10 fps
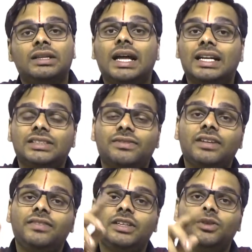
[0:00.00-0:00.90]
That is
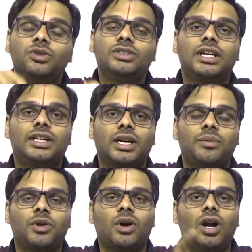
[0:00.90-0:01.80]
why we use the
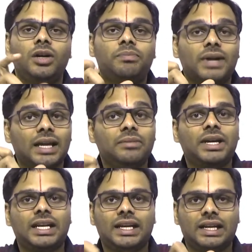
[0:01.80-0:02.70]
term called
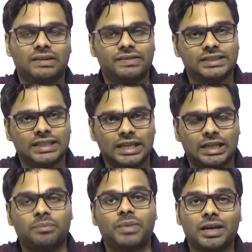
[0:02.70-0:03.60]
primary deficit.
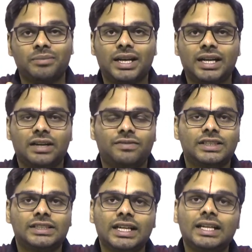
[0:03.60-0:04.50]
Primary
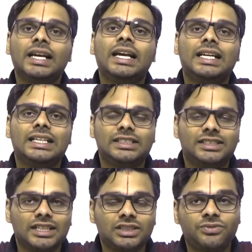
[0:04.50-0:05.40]
deficit is
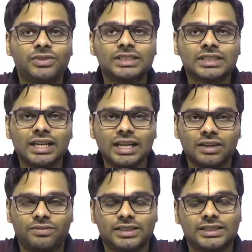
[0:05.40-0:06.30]
just fiscal
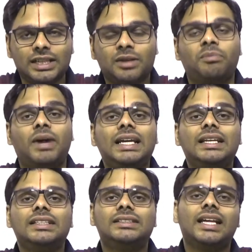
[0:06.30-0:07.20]
deficit
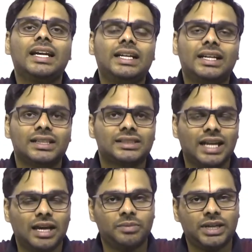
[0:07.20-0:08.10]
minus the interest
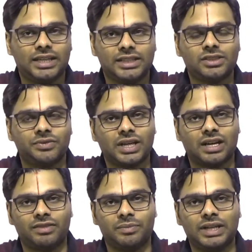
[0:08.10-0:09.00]
liabilities of the
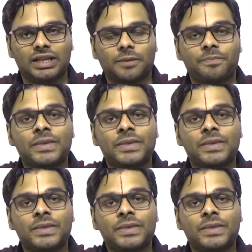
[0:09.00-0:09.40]
government.